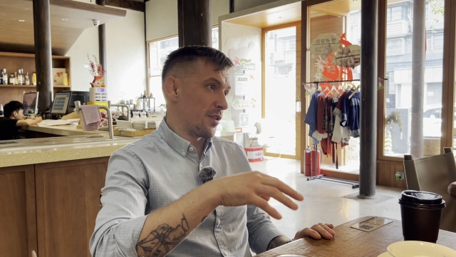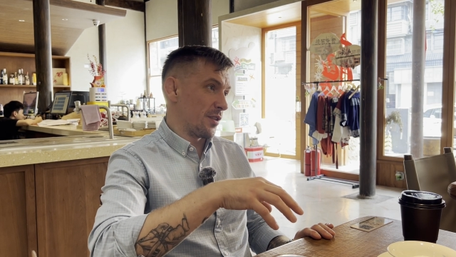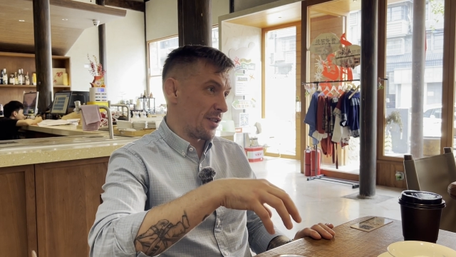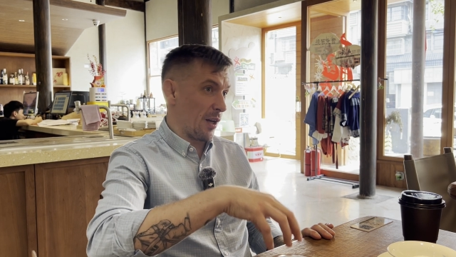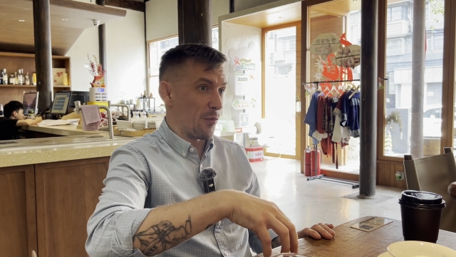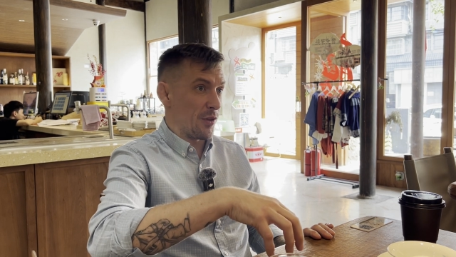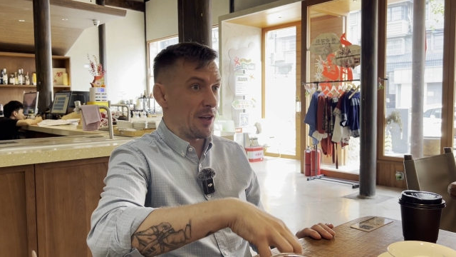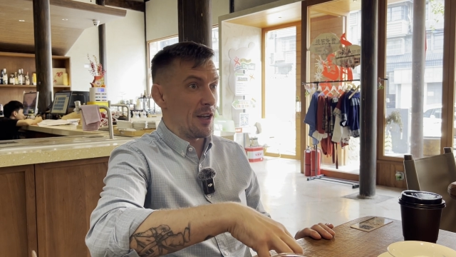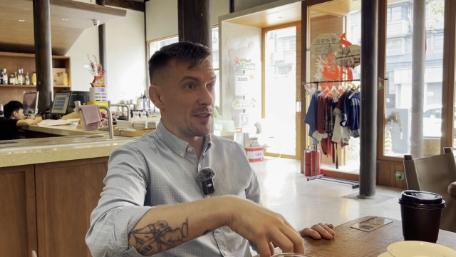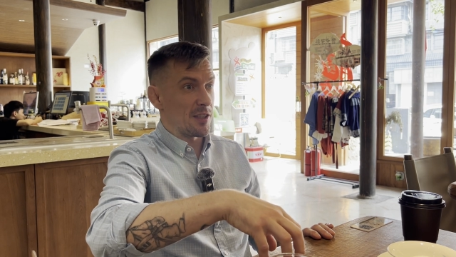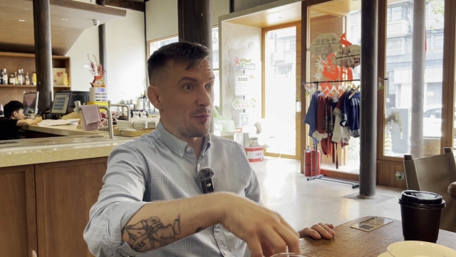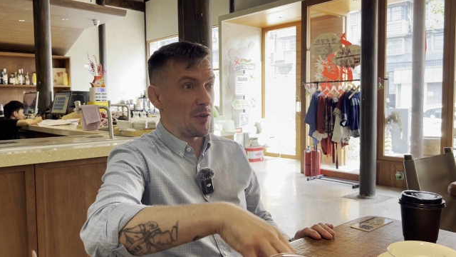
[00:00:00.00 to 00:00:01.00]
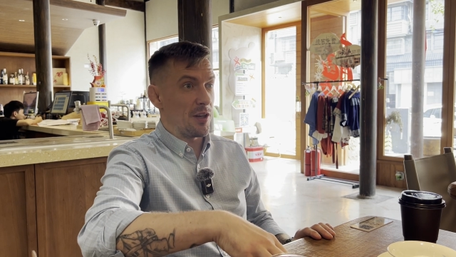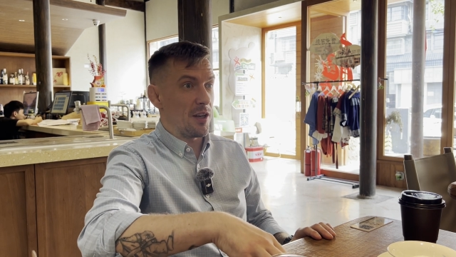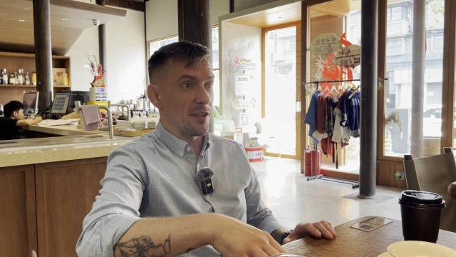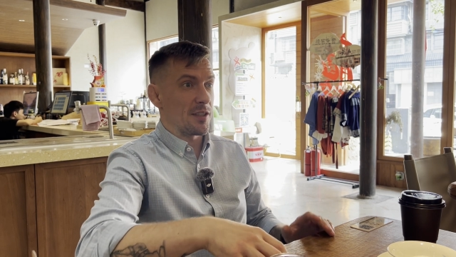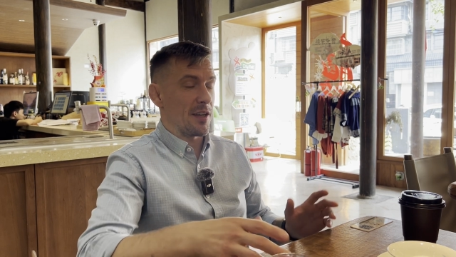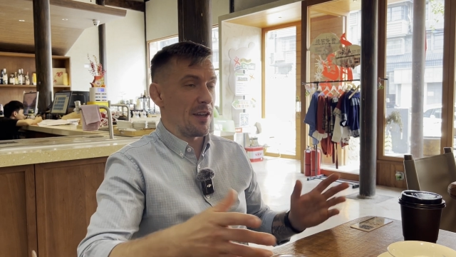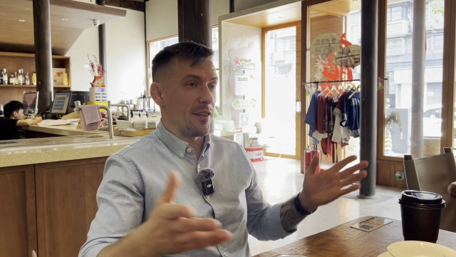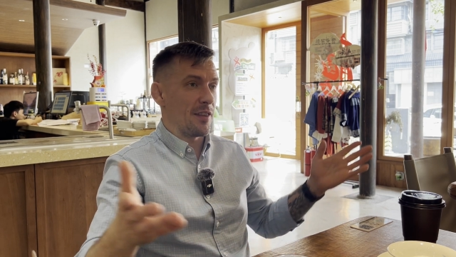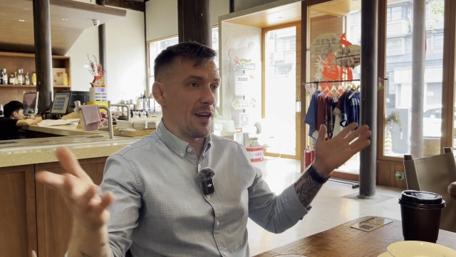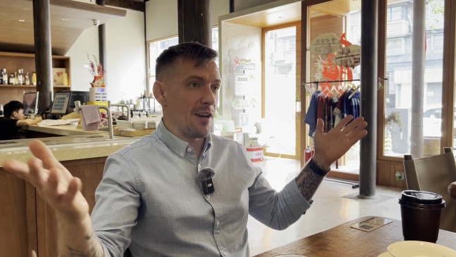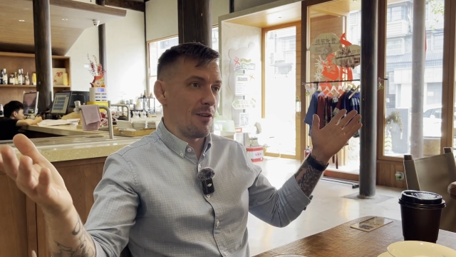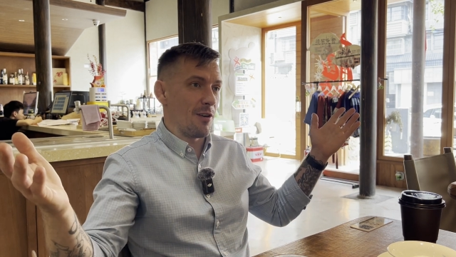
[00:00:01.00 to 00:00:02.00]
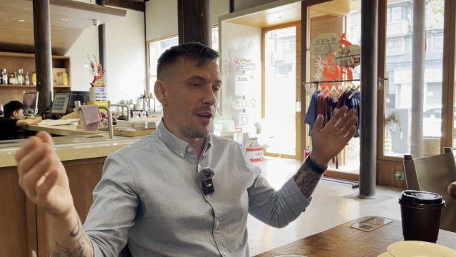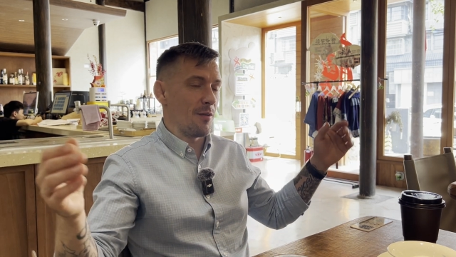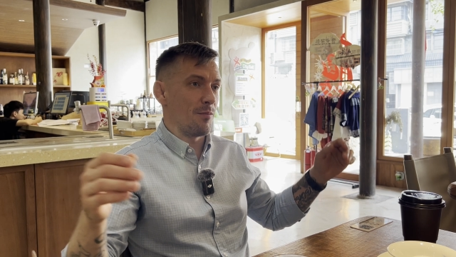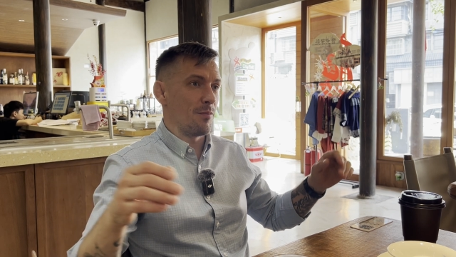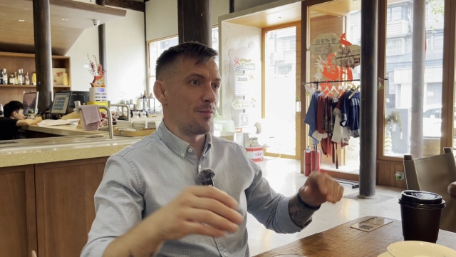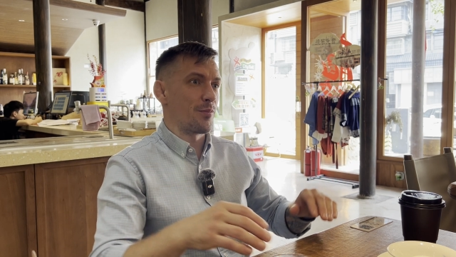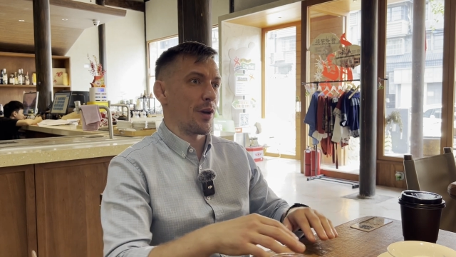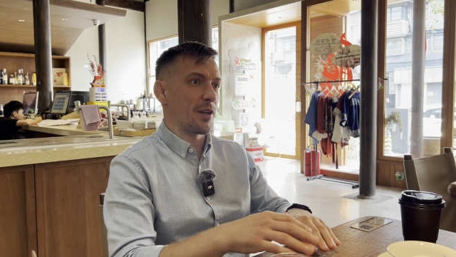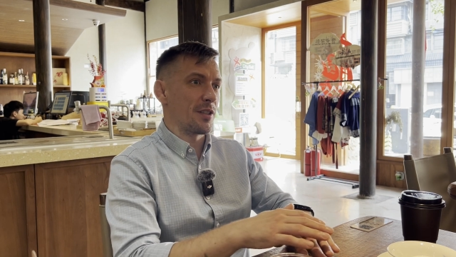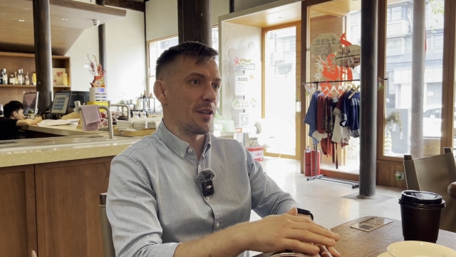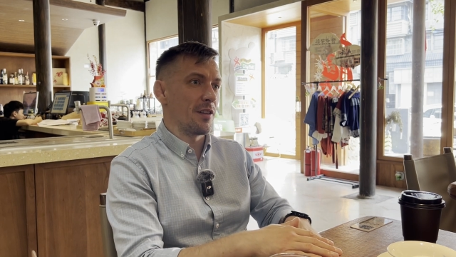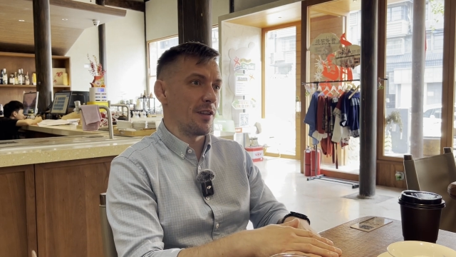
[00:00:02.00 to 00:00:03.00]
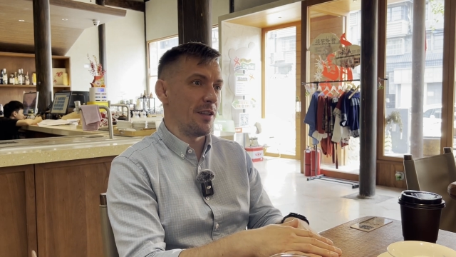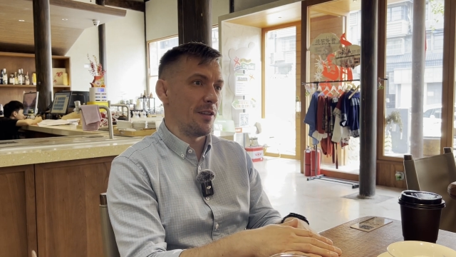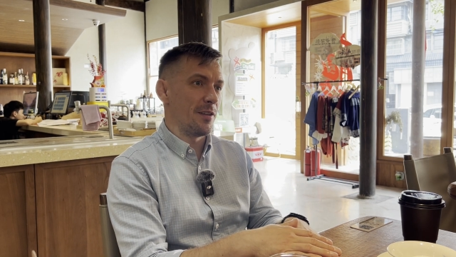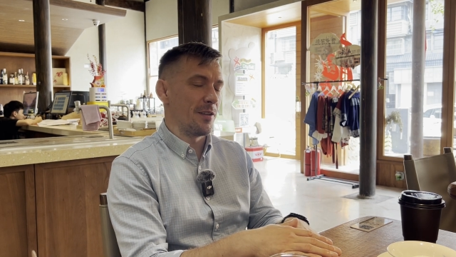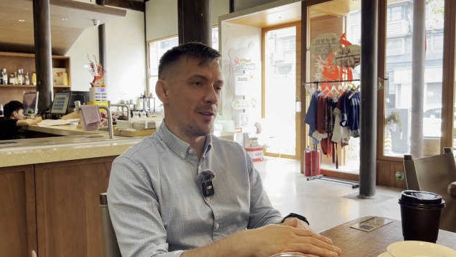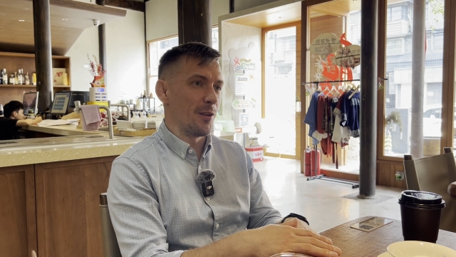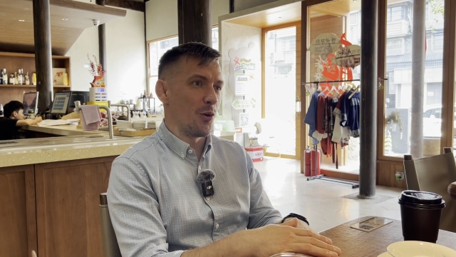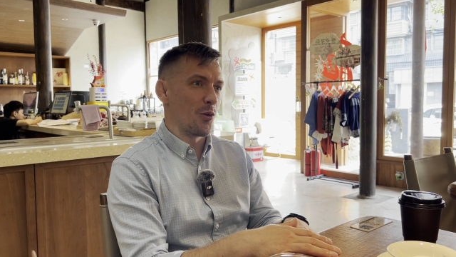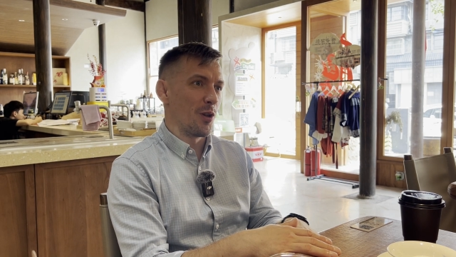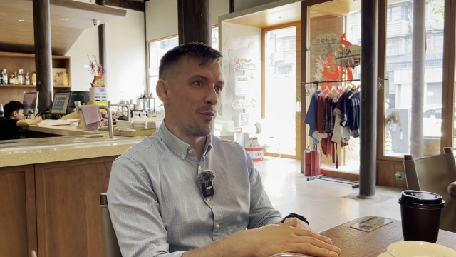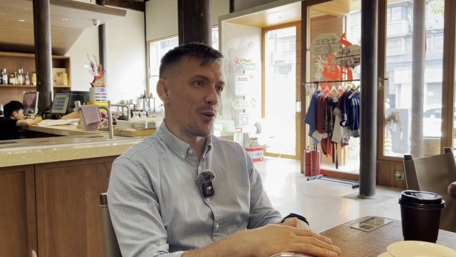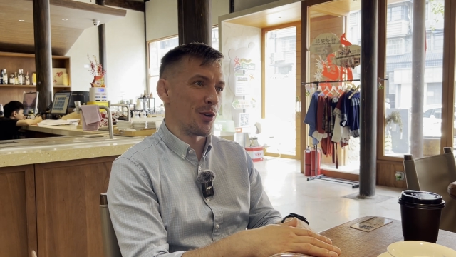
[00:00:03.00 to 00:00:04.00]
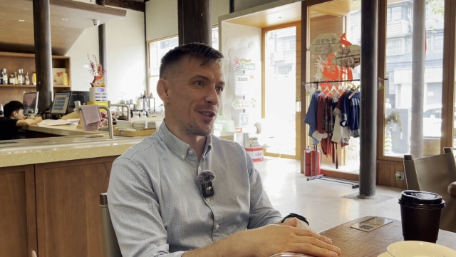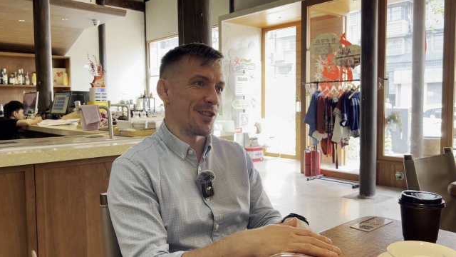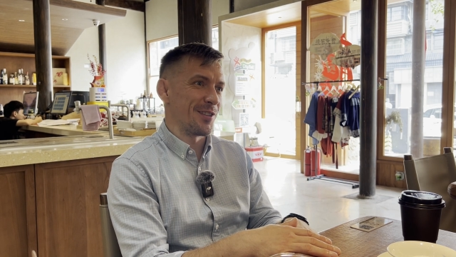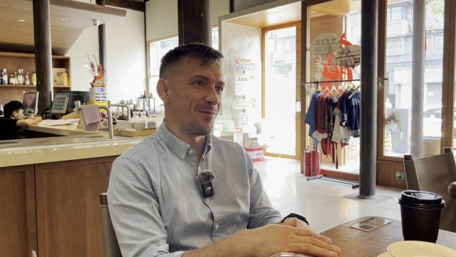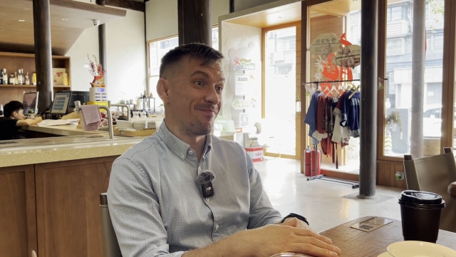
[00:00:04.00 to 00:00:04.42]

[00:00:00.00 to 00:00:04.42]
something else, and now I'm practically local person.